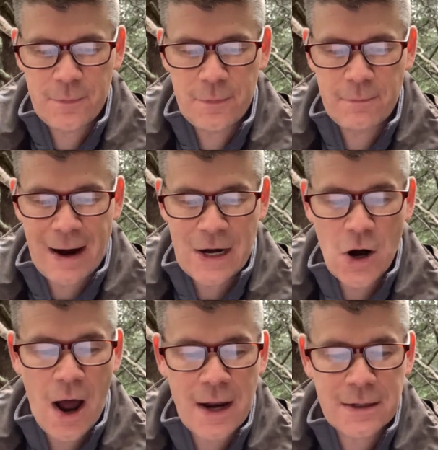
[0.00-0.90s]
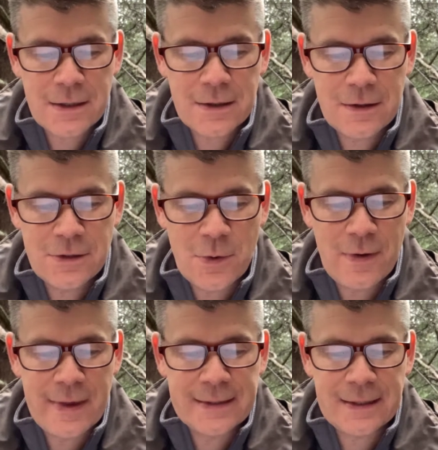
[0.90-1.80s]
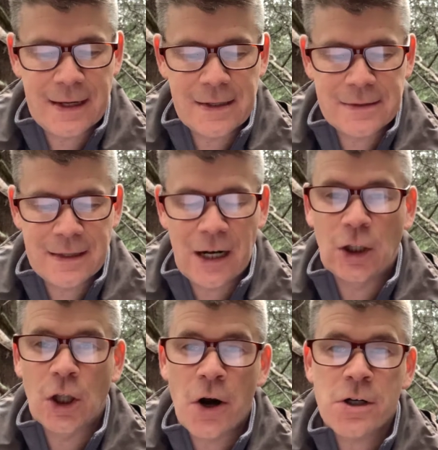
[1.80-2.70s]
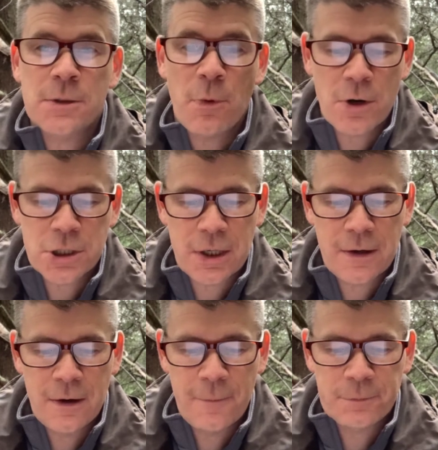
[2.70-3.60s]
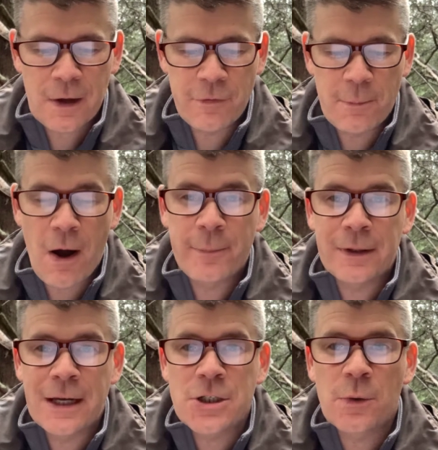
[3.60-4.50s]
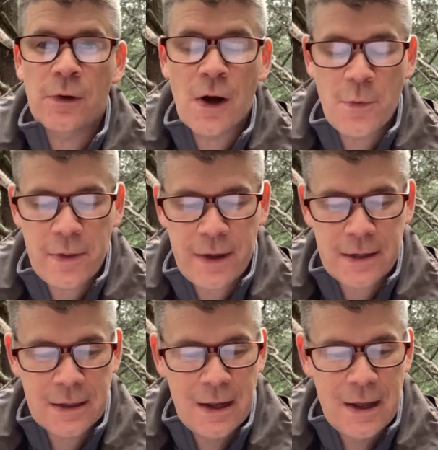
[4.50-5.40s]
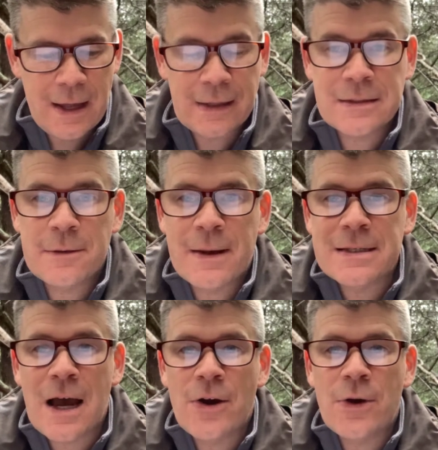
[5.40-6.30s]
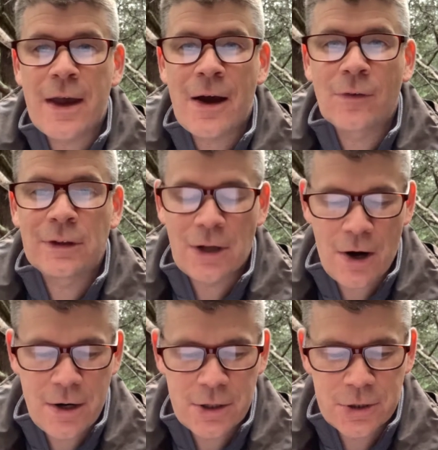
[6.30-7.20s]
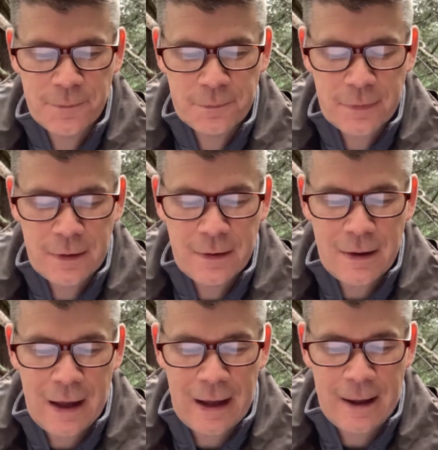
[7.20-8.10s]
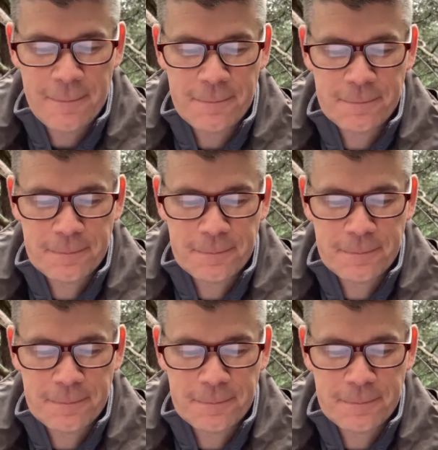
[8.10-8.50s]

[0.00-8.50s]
by not doing these things that a large portion of the population will go with it. I guess it depends how you count large. And